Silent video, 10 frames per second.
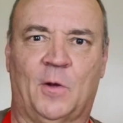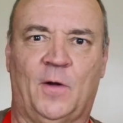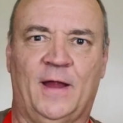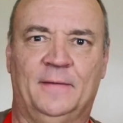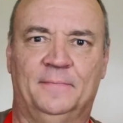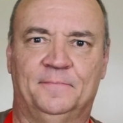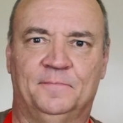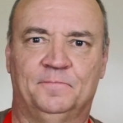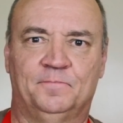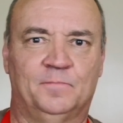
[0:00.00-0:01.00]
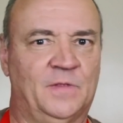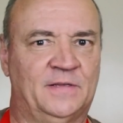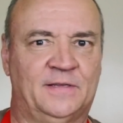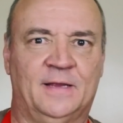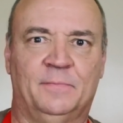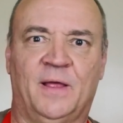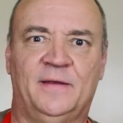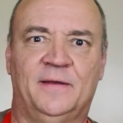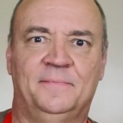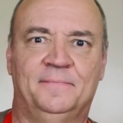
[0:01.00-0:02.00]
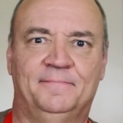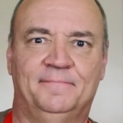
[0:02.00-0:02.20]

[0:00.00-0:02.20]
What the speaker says: All right, let's get blending.